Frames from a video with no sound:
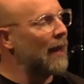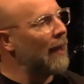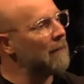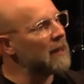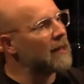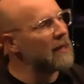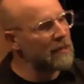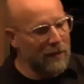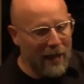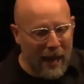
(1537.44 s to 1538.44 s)
And because
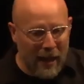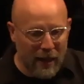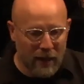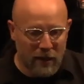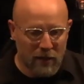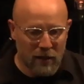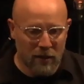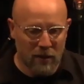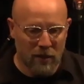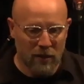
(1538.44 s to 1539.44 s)
of that,
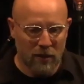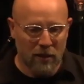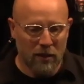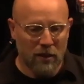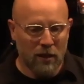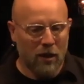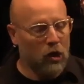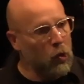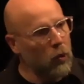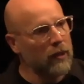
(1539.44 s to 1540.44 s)

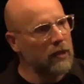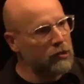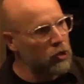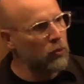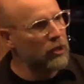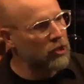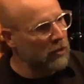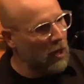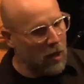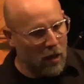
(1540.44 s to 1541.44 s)
according to Jewish
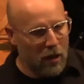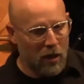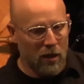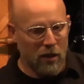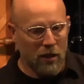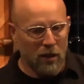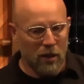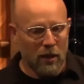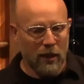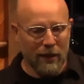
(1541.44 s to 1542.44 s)
law,
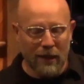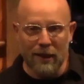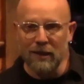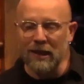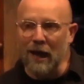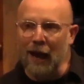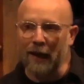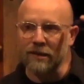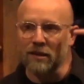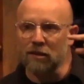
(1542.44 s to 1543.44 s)
and in the
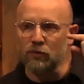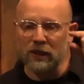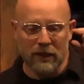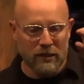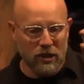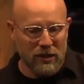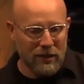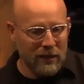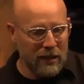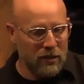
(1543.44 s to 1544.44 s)
eyes of the religious
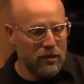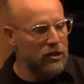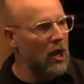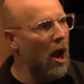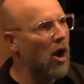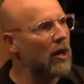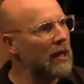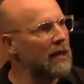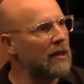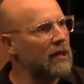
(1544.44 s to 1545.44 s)
leaders, our
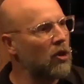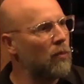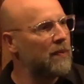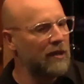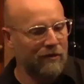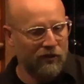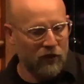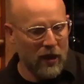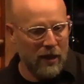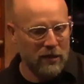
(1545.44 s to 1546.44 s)
Ethiopian
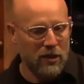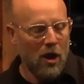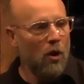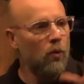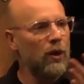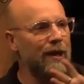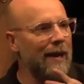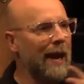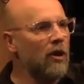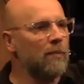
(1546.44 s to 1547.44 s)
friend would
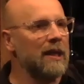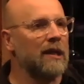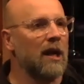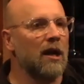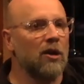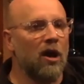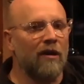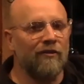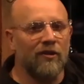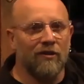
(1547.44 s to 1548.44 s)
now be cut
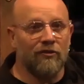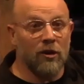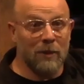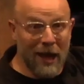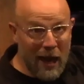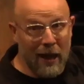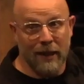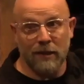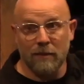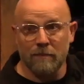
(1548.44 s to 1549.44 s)
off from God.